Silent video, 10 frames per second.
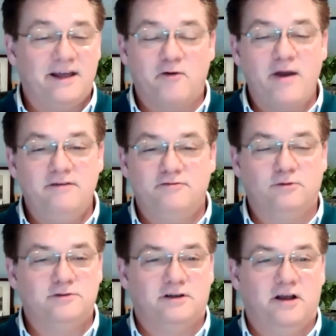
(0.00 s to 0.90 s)
They're
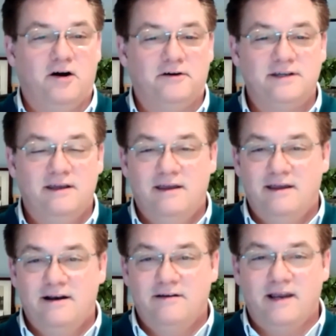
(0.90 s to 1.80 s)
grateful to God
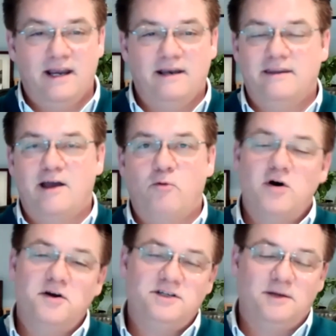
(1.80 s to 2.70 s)
it, their
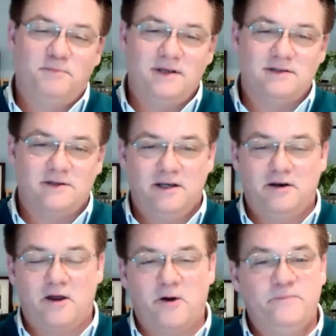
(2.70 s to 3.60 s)
worship is,
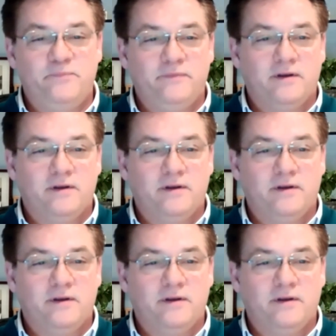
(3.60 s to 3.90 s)
you know,